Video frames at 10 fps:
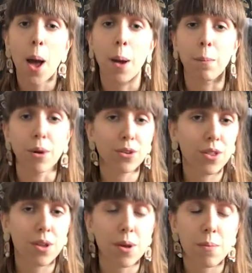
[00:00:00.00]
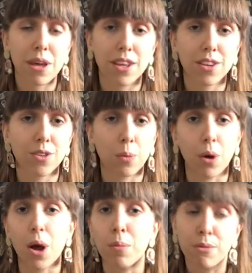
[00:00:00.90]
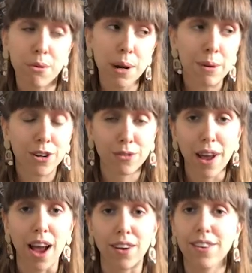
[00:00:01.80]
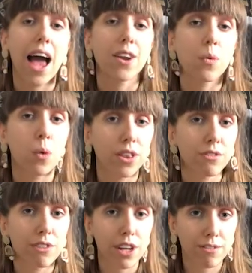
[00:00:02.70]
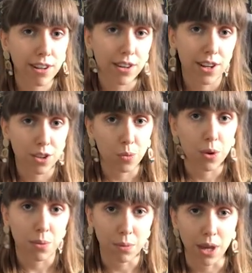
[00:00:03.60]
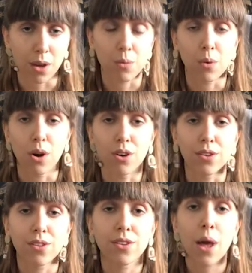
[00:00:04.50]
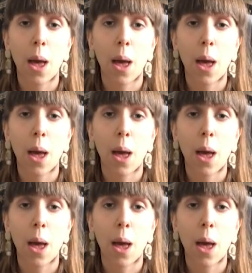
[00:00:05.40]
most of the opinions were pretty much fact, and one that really resonated with me was